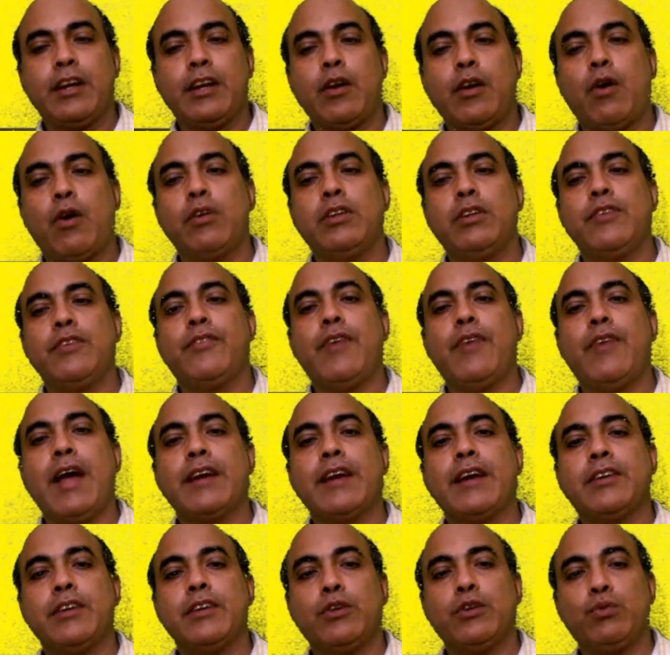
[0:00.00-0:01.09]
or the
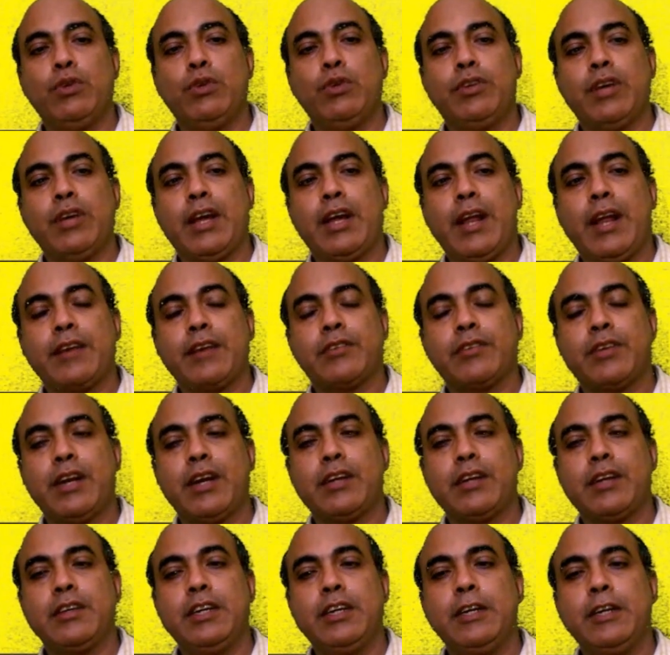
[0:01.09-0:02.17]
factors which are
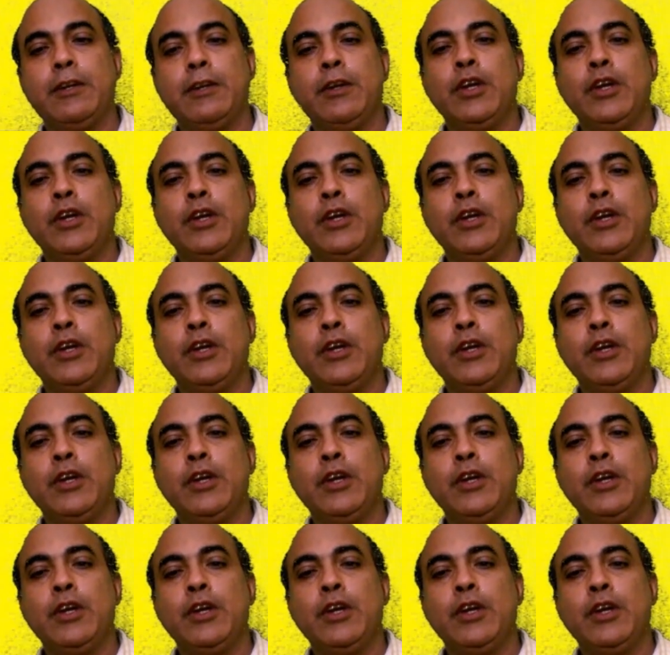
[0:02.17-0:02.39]
extracted.